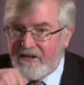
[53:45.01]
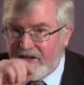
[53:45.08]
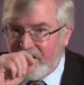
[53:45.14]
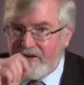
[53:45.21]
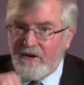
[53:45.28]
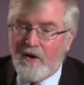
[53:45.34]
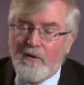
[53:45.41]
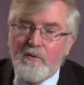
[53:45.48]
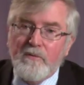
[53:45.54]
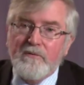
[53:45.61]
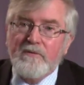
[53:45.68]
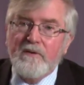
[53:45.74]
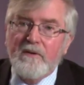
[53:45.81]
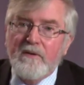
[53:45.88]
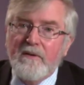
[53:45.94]
you need a
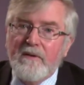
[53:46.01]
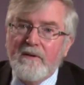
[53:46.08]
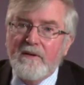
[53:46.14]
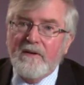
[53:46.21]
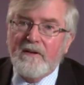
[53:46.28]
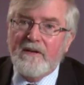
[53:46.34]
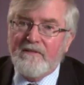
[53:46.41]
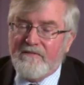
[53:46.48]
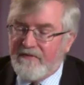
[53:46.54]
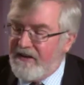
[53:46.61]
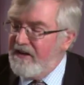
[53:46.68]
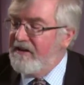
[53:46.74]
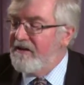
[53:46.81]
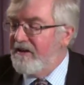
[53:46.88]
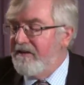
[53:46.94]
nose, you need
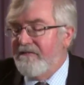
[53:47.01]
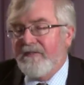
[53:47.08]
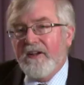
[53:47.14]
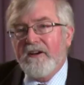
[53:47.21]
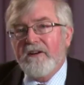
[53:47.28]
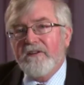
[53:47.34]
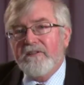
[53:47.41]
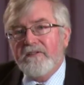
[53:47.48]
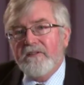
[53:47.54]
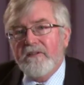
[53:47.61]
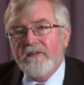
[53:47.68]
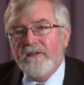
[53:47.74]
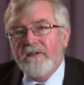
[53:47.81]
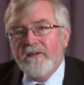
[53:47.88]
feet, you need fingers.